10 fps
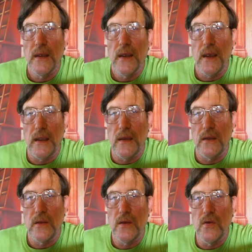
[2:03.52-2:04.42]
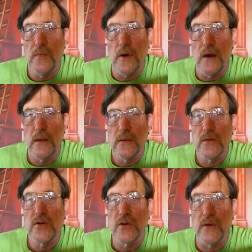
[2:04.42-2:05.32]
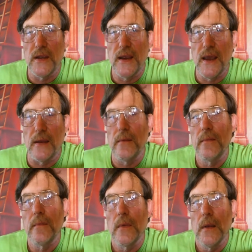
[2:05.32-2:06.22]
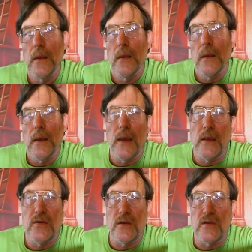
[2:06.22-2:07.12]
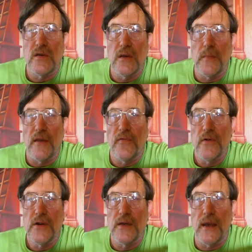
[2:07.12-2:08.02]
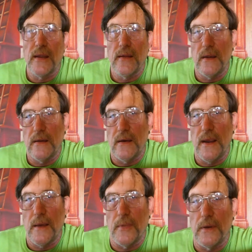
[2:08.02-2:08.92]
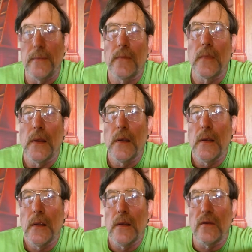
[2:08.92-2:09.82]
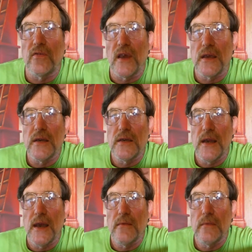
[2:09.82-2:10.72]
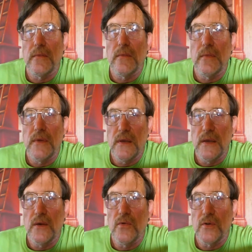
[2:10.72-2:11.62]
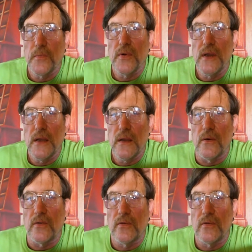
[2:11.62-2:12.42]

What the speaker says: and hit the cue ball straight on. As you can see in my first shot, that didn't happen. The second shot, it was pretty close.